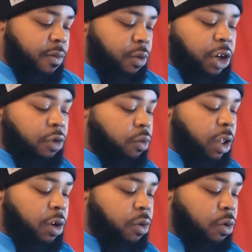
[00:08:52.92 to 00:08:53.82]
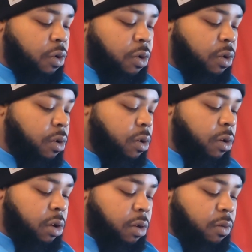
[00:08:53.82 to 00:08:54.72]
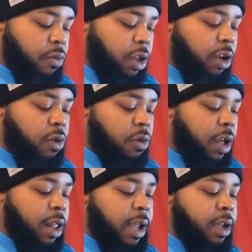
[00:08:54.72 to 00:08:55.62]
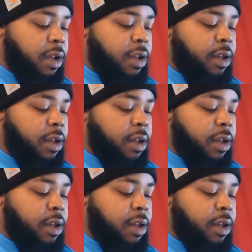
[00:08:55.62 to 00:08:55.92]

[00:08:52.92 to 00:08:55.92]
which is really cool. Really cool. I like it.